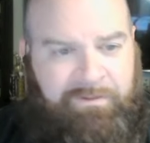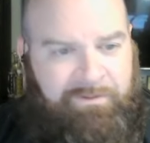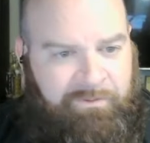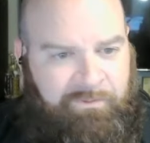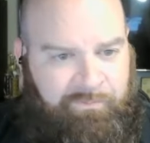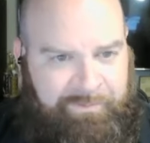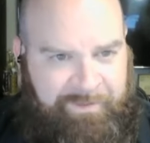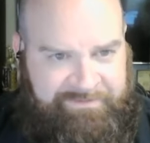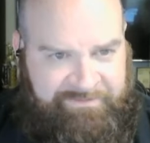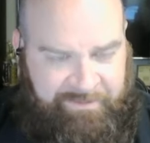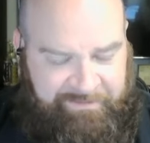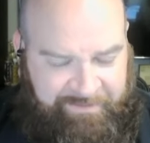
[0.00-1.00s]
who played
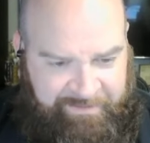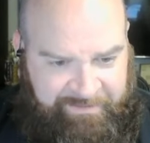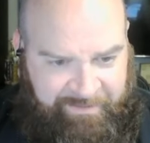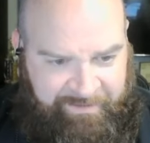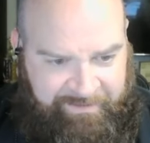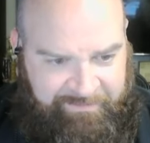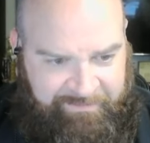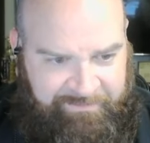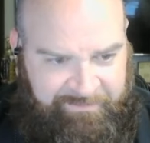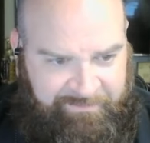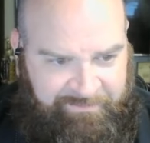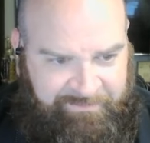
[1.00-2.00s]
Sunday night.
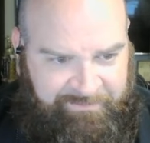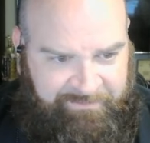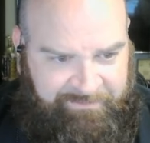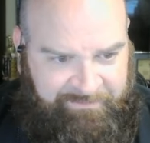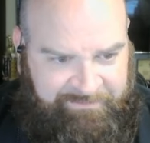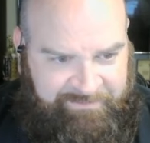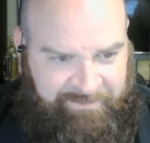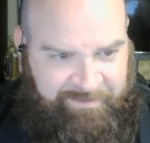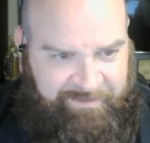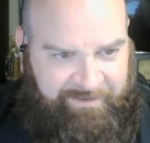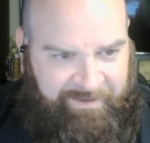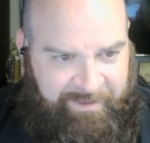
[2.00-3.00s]

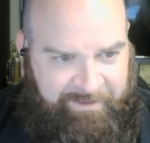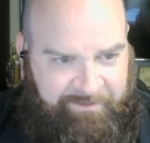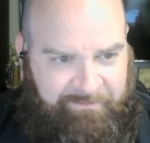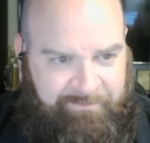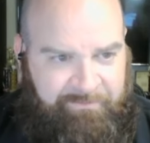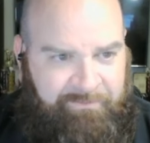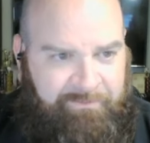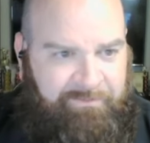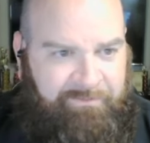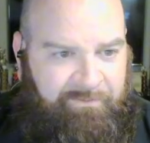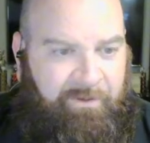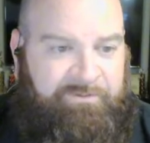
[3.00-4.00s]
Sunday night,
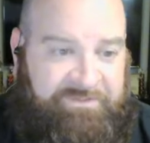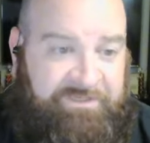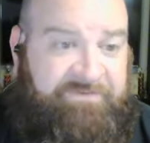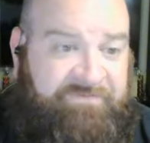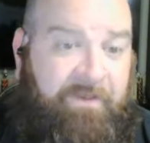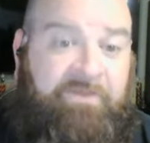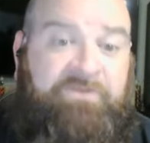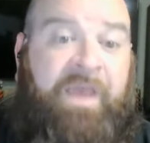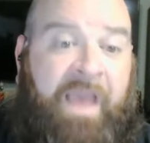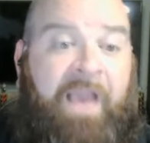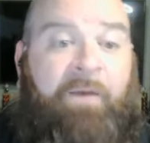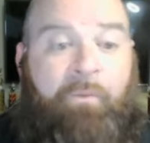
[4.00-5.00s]
oh, Chiefs Falcons.
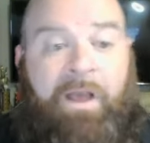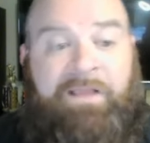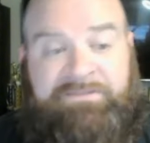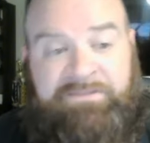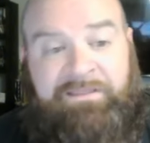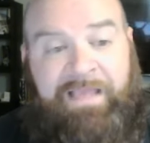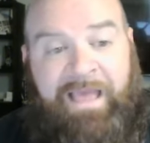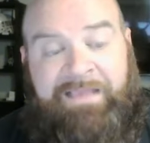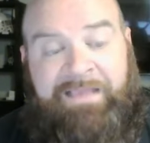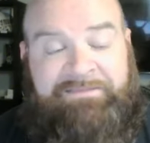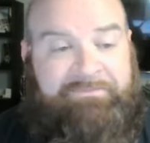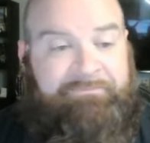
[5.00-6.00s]
Okay, I watched the
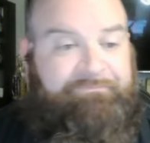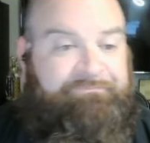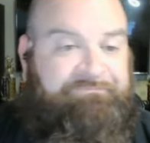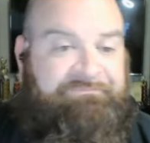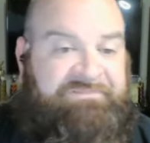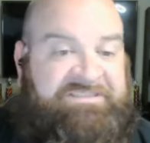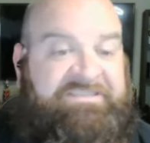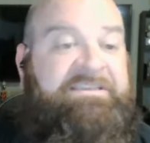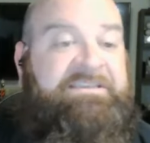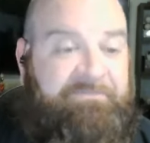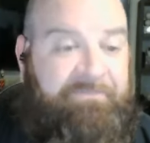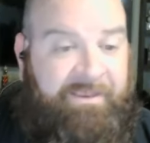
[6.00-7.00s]
last
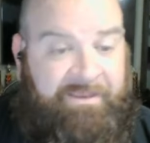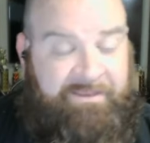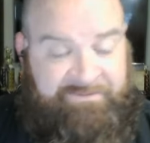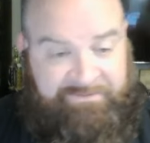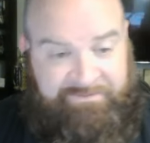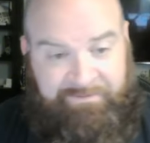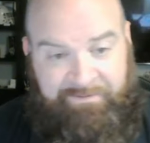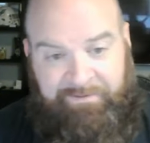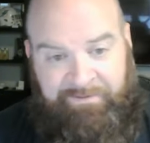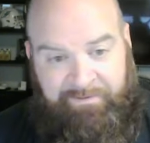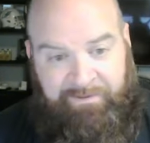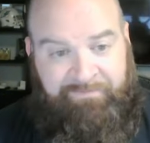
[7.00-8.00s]
six minutes
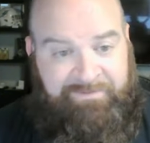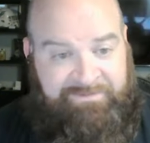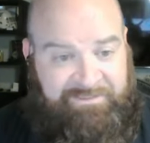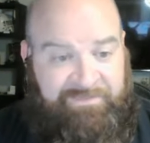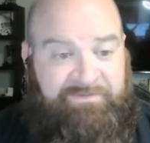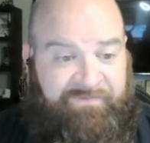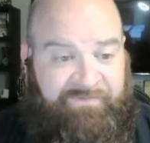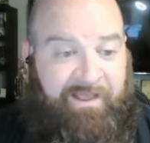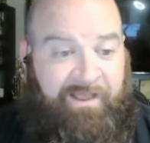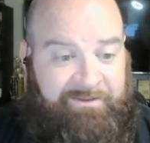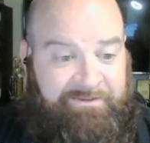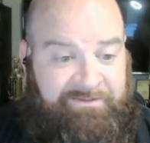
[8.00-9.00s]
of the Chiefs
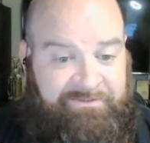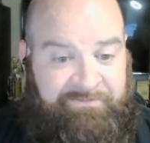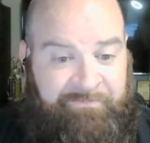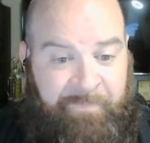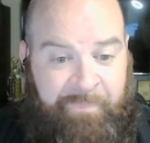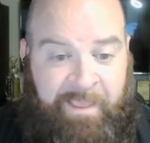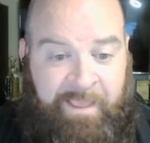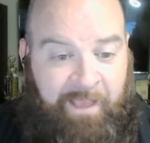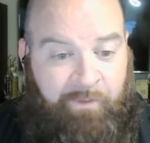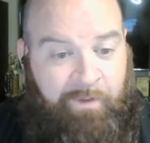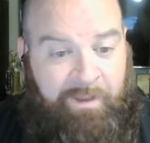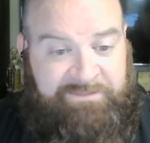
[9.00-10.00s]
Falcons.
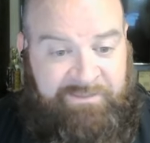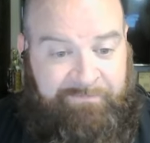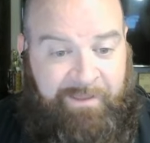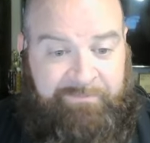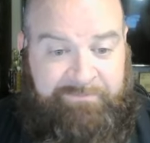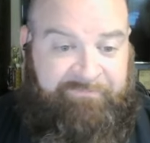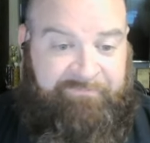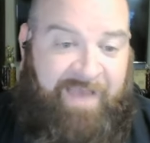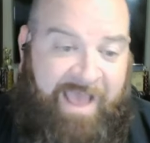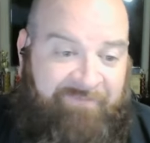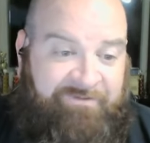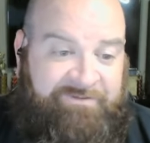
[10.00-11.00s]
I watched about
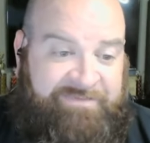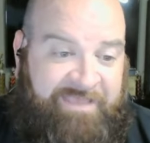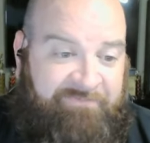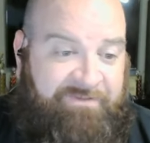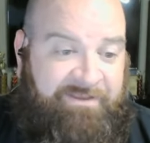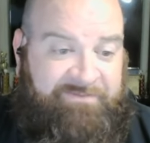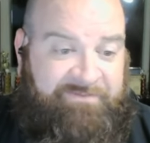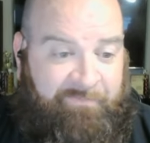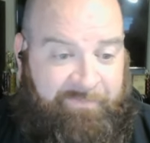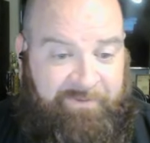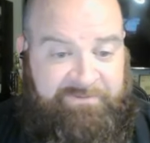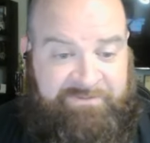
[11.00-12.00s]
five or ten minutes of the
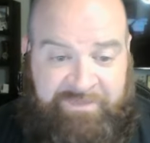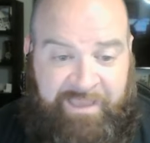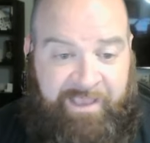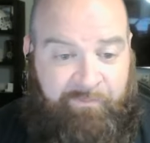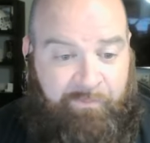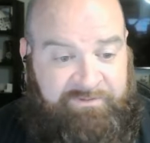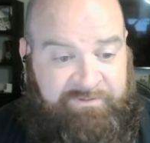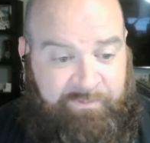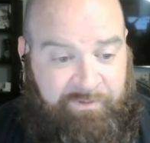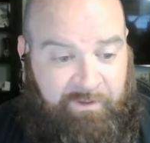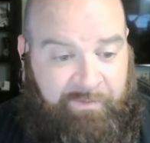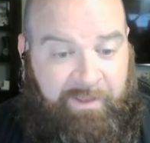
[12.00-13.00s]
Bills-Jaguars
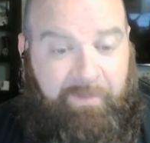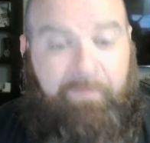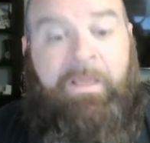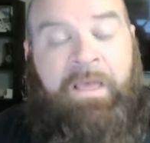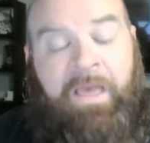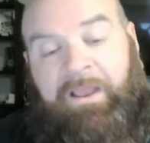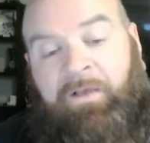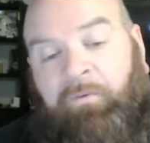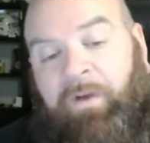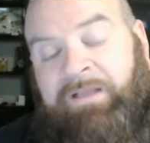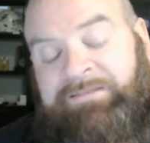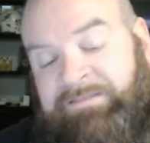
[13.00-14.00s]
blowout, and I
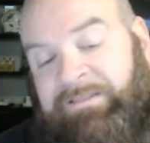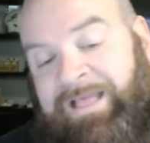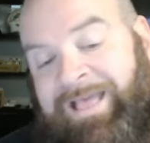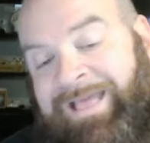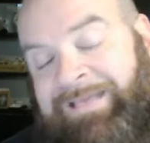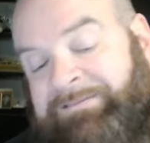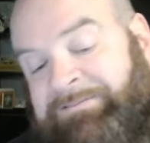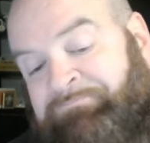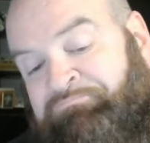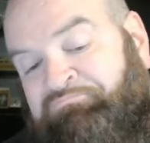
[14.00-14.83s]
watched the last